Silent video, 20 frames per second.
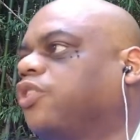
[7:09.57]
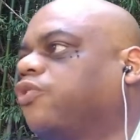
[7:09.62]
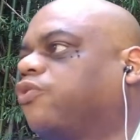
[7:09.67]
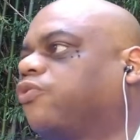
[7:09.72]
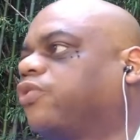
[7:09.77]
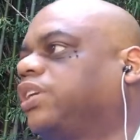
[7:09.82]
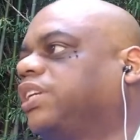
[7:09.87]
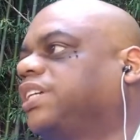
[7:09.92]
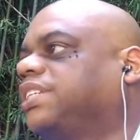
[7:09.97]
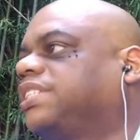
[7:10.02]

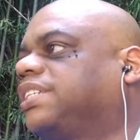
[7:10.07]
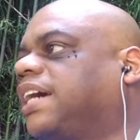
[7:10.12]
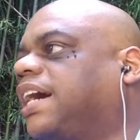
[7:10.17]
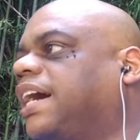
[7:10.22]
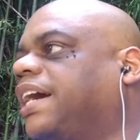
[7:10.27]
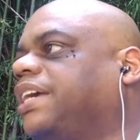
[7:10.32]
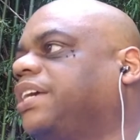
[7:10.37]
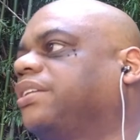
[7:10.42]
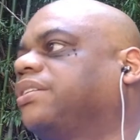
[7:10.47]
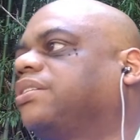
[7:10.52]
really
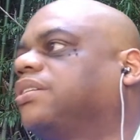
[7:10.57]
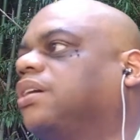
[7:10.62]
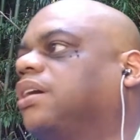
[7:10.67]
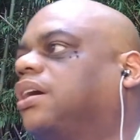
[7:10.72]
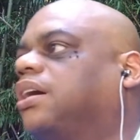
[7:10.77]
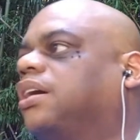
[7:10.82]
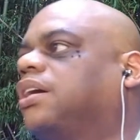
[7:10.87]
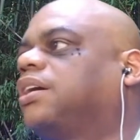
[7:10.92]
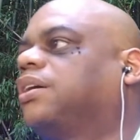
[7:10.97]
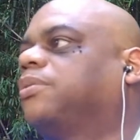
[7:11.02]
tight
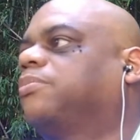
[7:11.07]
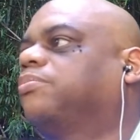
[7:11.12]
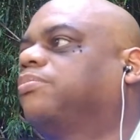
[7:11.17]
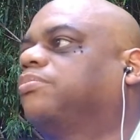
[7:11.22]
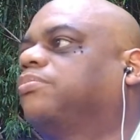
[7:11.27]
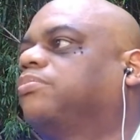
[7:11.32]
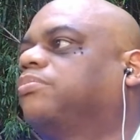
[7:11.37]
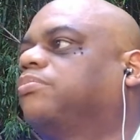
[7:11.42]
um,